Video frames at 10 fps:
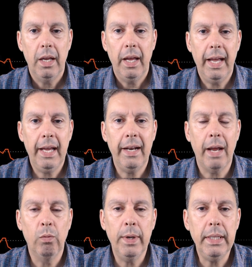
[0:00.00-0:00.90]
and I
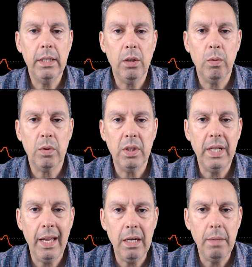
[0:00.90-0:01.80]
really don't see
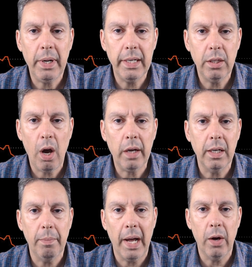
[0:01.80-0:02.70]
anybody talking
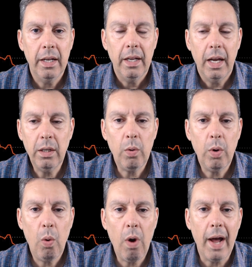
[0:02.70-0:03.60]
about it. I don't
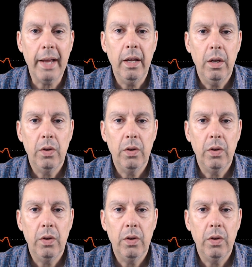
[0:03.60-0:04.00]
know why.